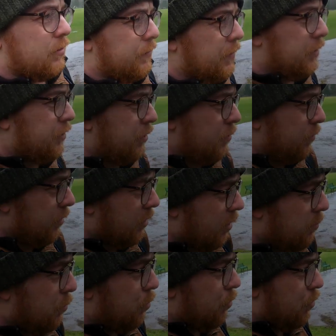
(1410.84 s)
it's official, there
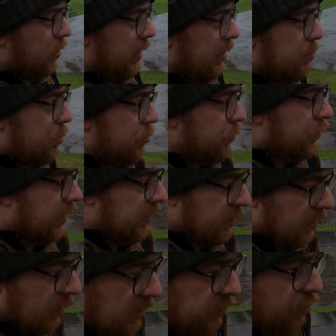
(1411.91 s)
are more hippos
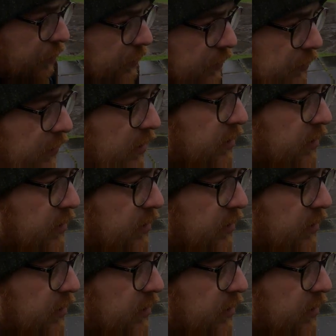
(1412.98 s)
in Glenrothes